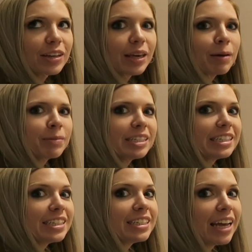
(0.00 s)
Your camera
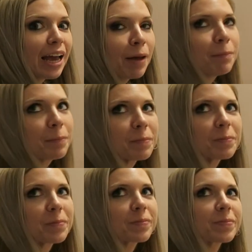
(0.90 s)
just in time.
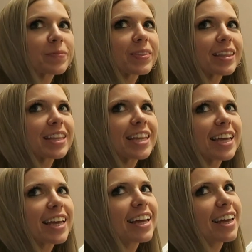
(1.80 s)

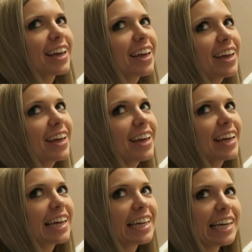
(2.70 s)
Mm
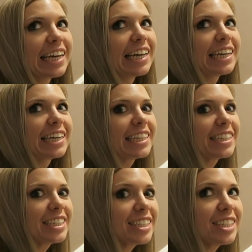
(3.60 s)
-hmm. oh,
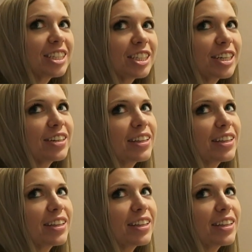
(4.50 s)
she's, she's just turned